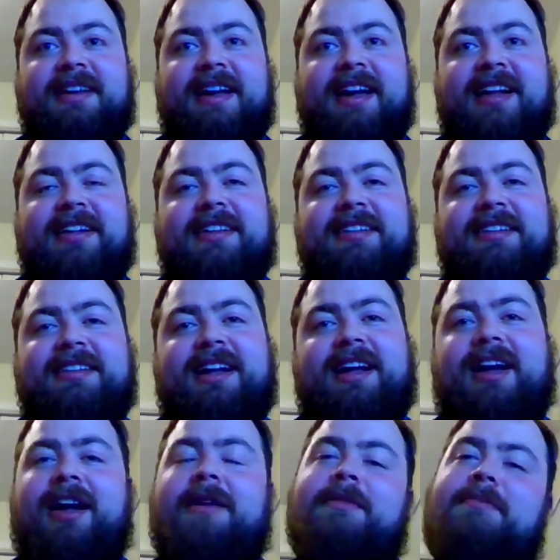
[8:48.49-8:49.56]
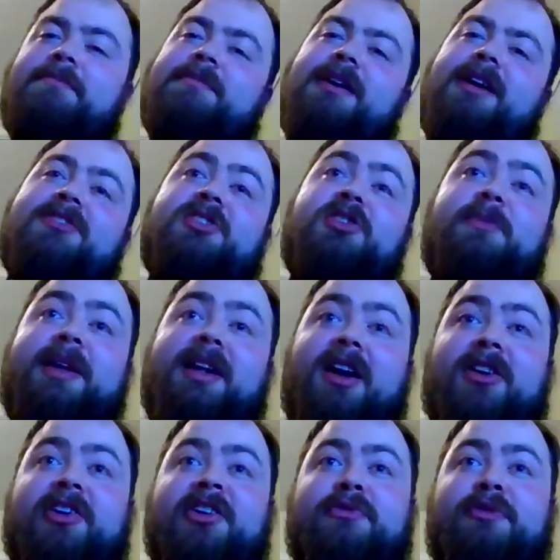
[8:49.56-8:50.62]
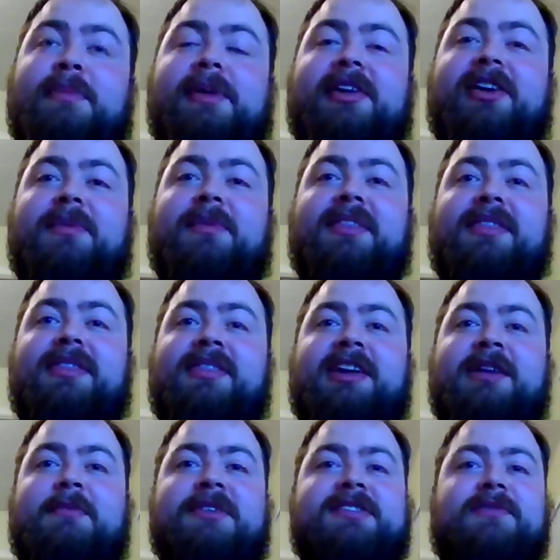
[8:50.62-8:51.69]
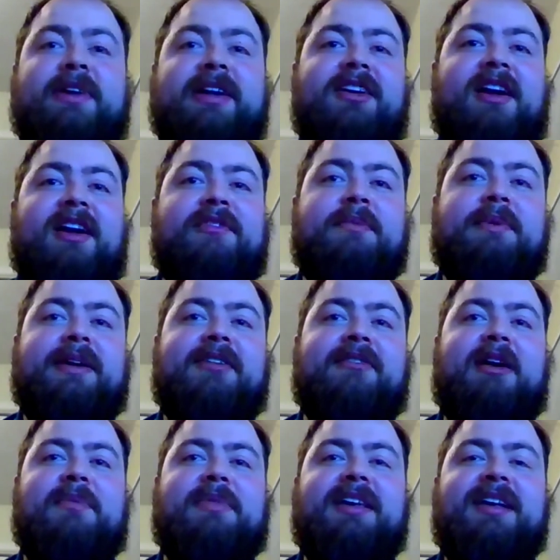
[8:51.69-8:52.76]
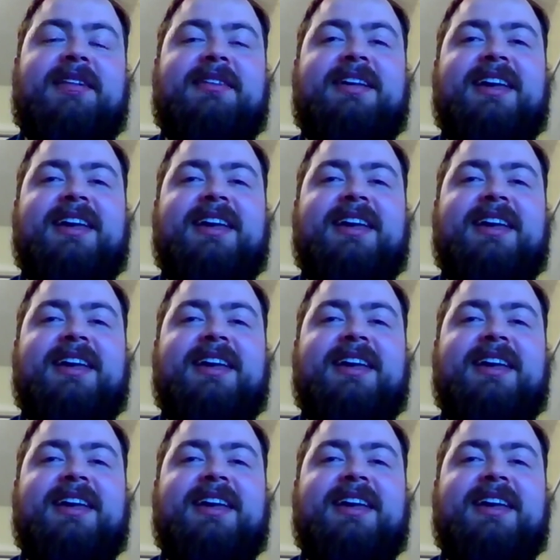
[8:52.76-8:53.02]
And I'm assuming, are you familiar with the Immersive Reader? Have you played around with it?